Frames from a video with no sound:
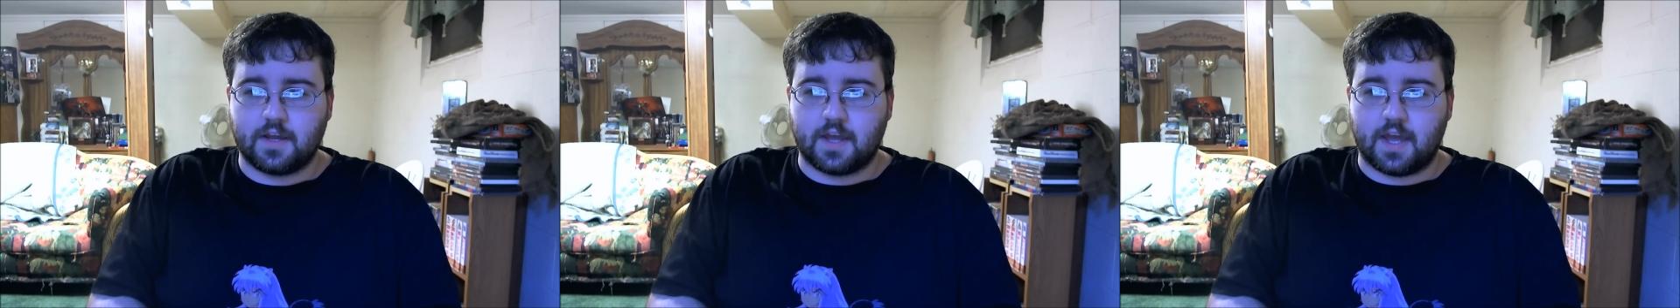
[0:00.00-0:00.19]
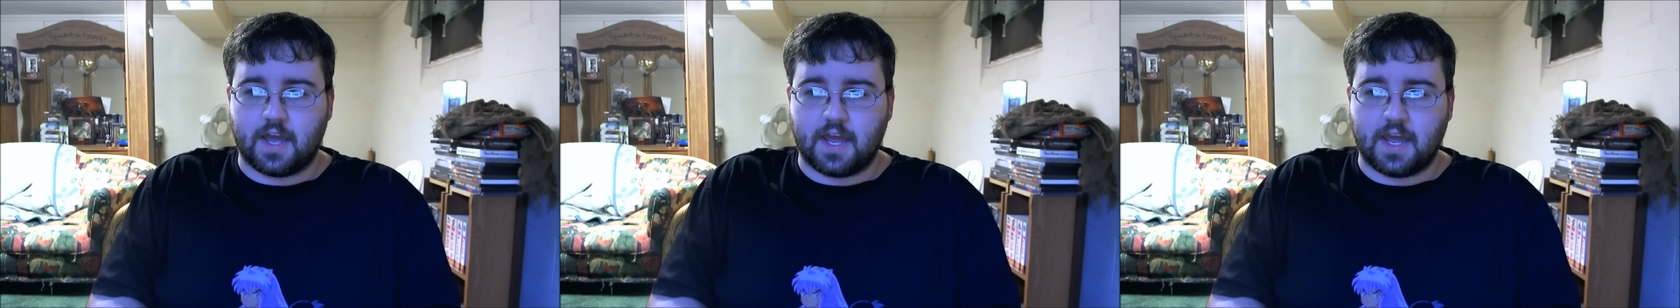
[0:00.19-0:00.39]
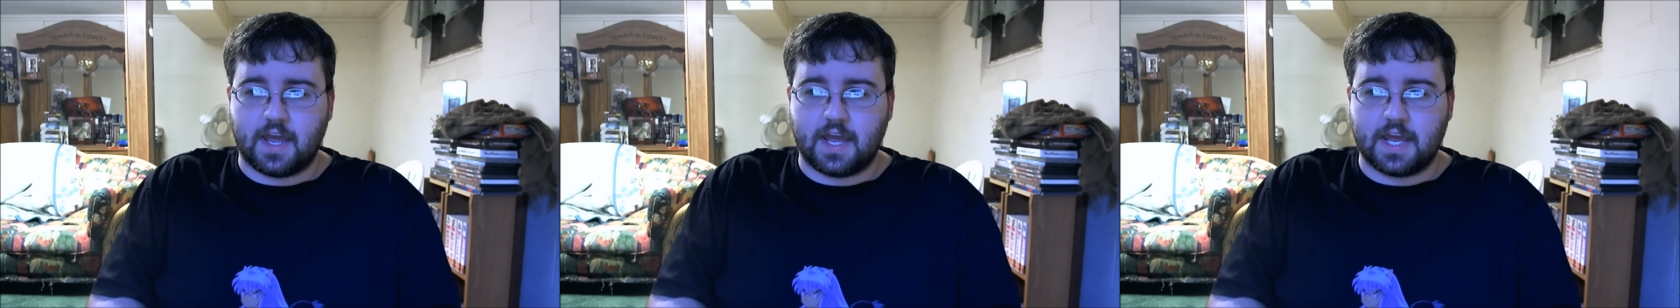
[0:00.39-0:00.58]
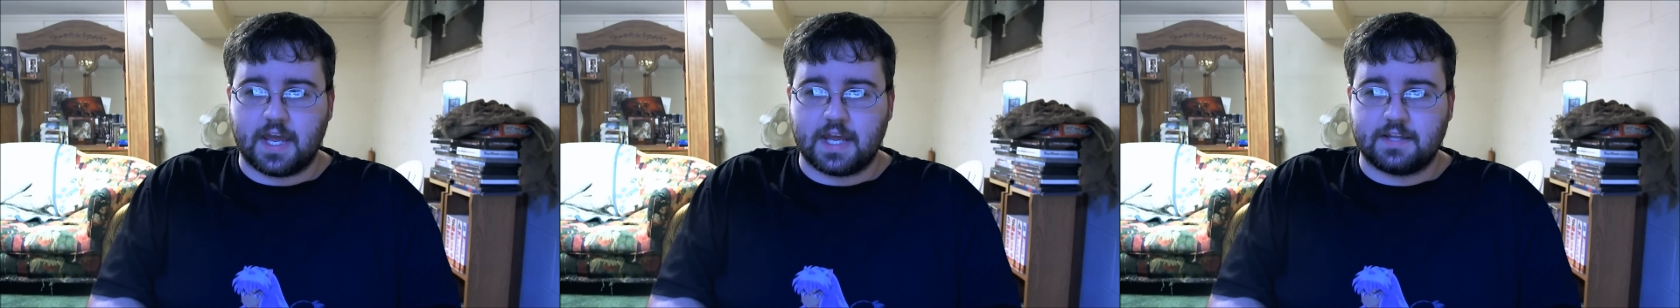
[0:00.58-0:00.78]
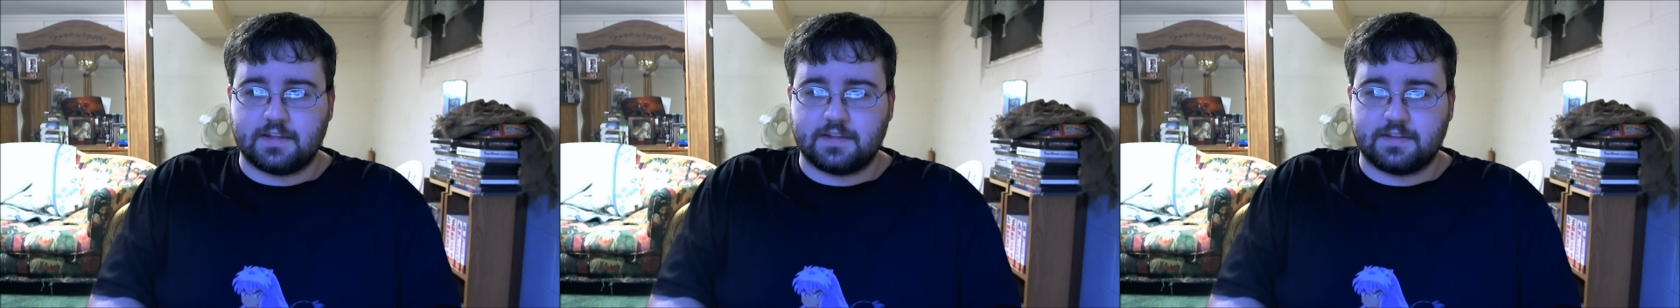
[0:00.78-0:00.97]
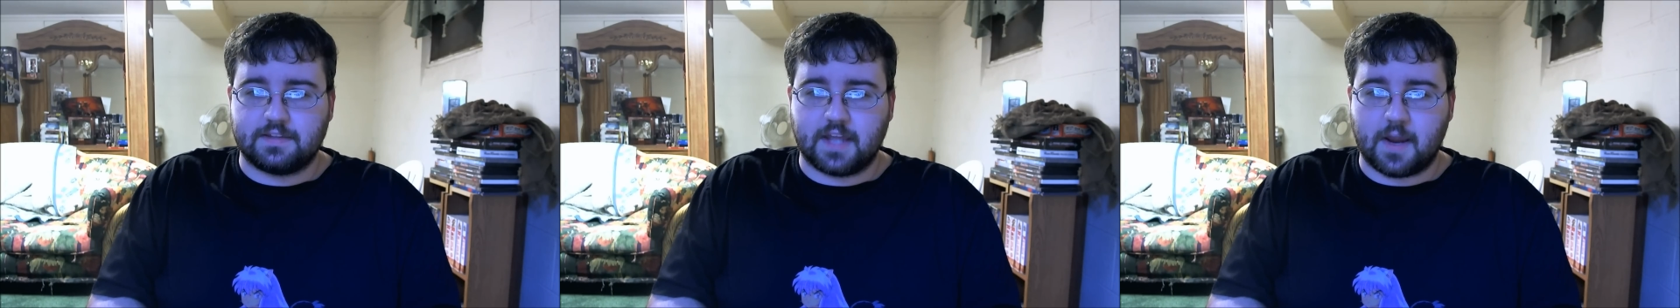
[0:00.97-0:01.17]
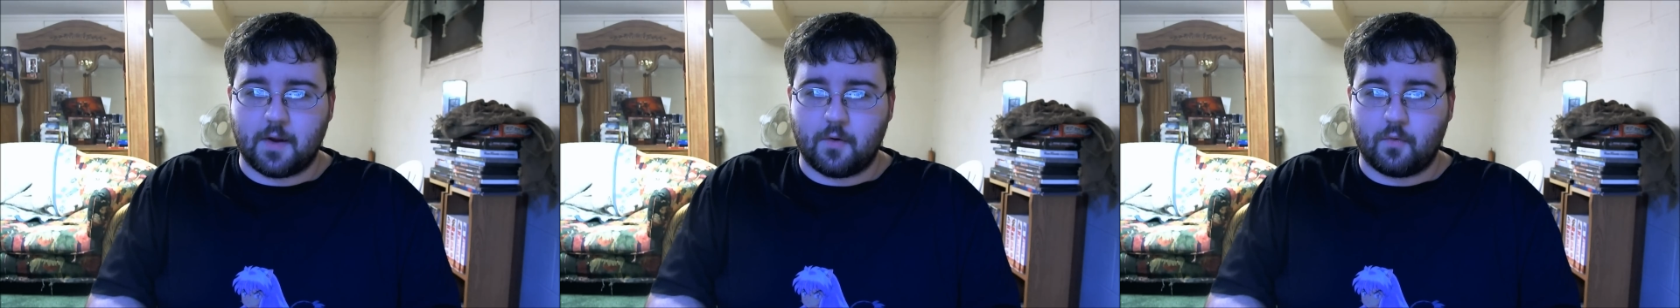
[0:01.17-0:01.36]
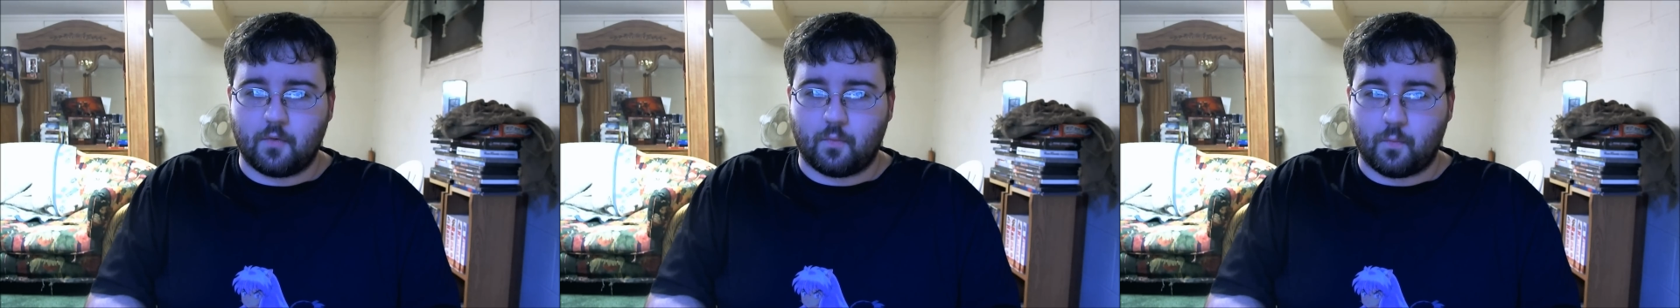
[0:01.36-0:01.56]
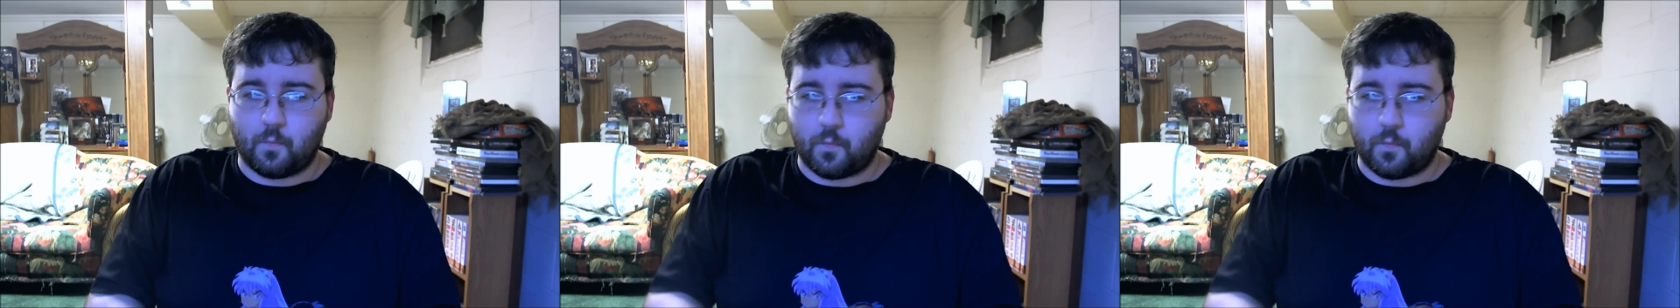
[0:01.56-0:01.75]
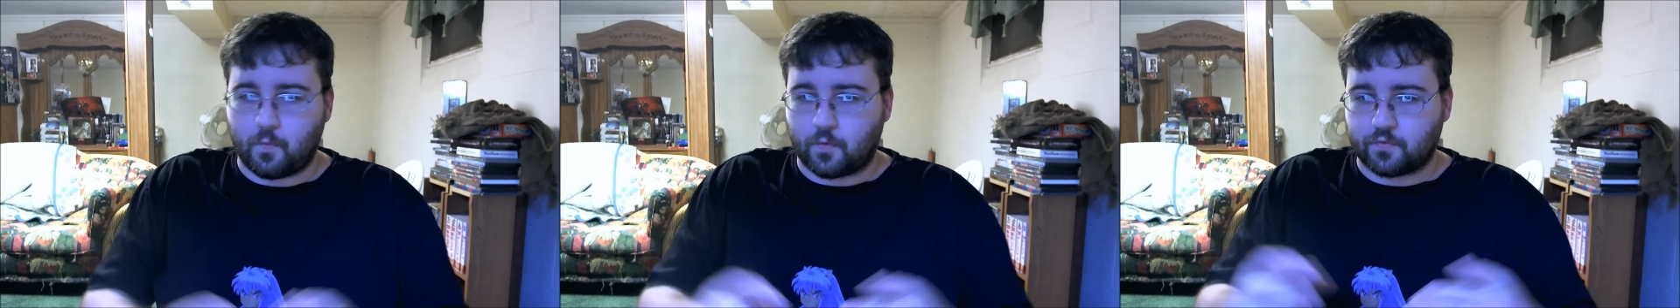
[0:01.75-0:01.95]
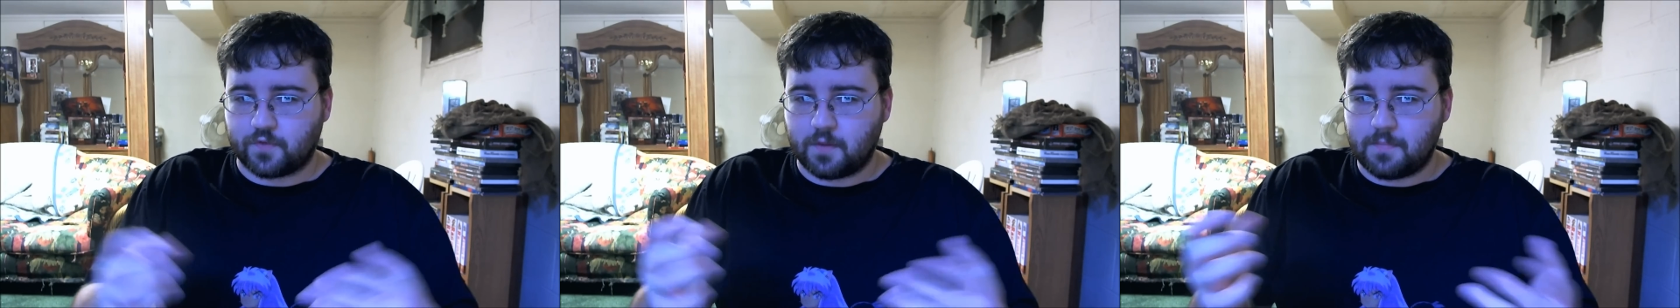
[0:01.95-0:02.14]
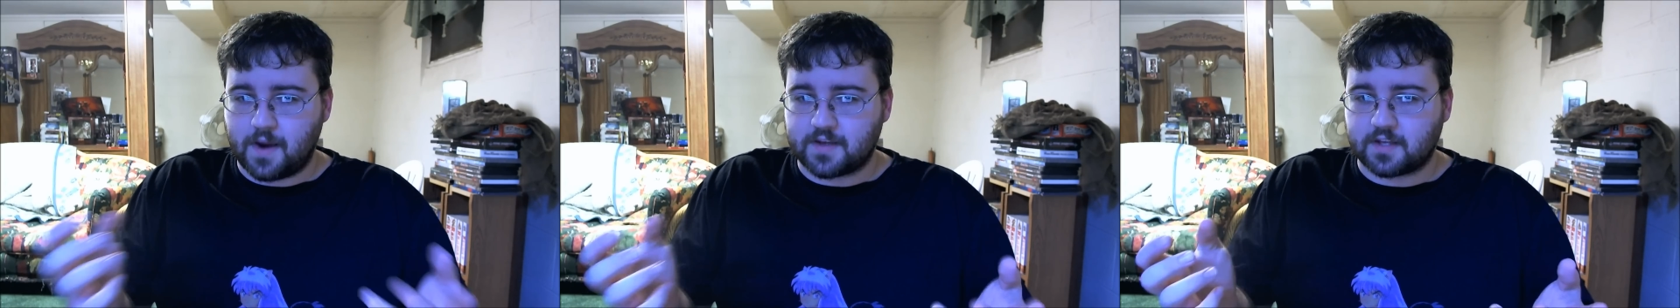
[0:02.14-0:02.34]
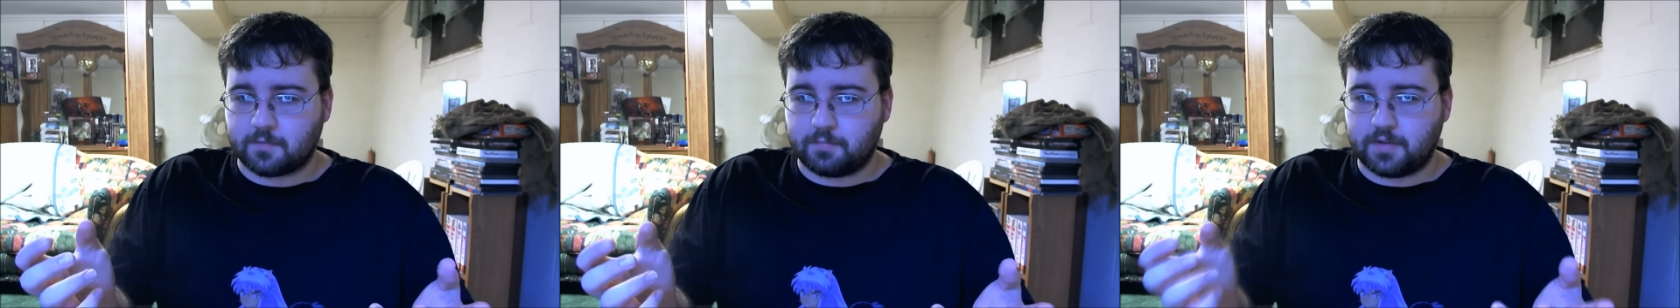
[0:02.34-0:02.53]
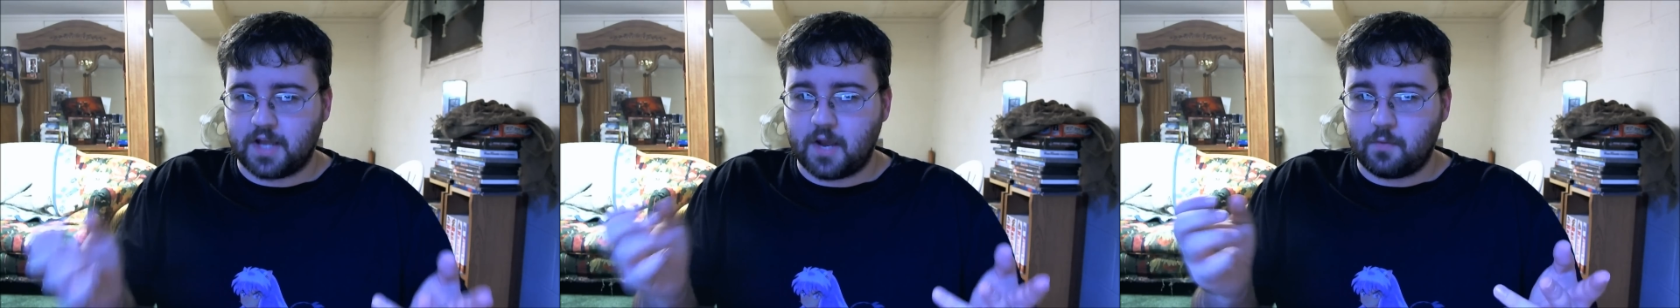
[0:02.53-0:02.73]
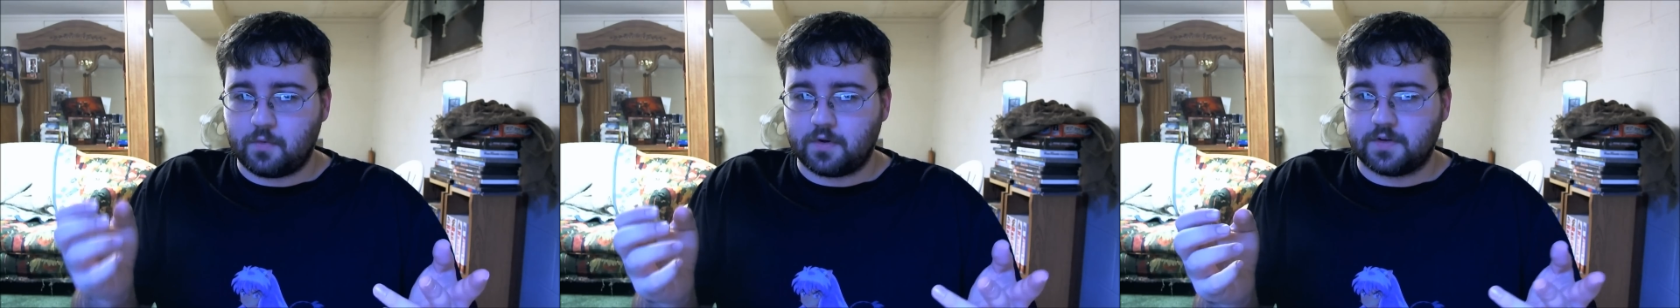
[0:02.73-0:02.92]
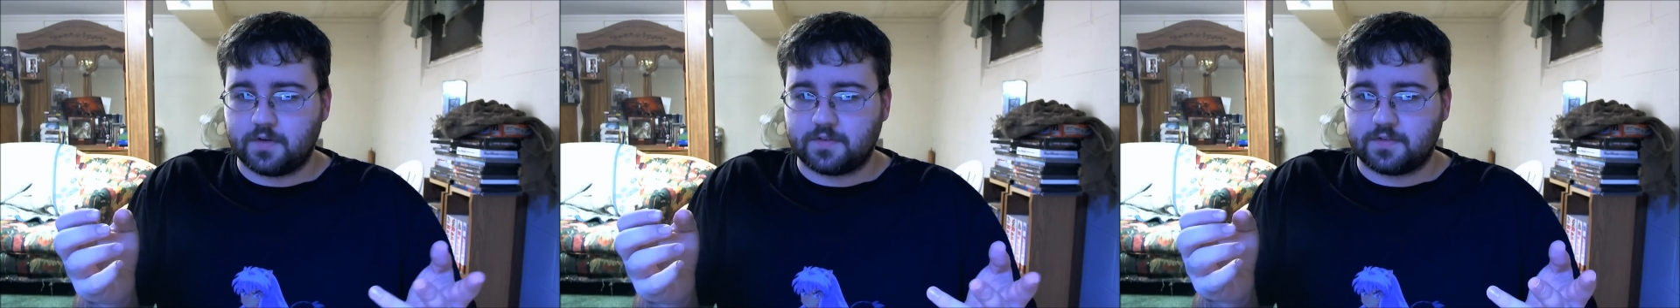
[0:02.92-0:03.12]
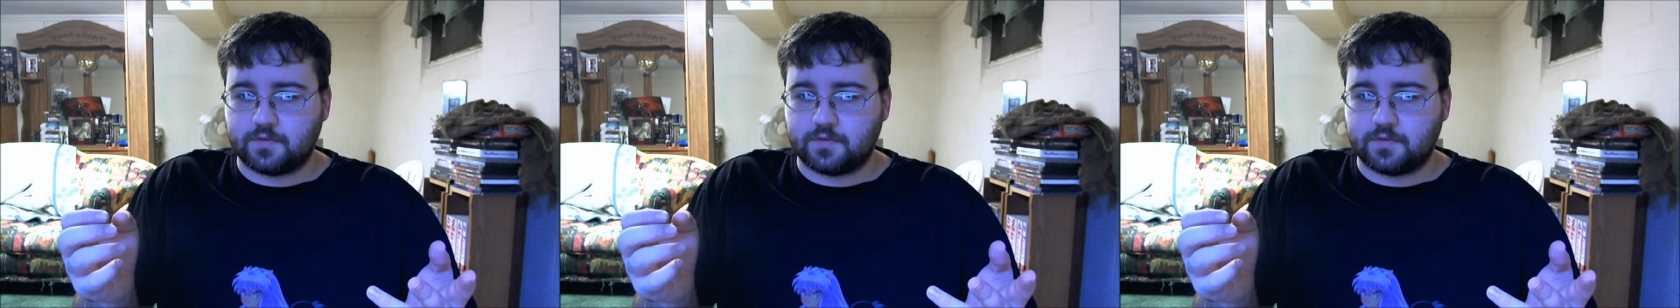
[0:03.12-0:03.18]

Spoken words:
And they were their massive plan was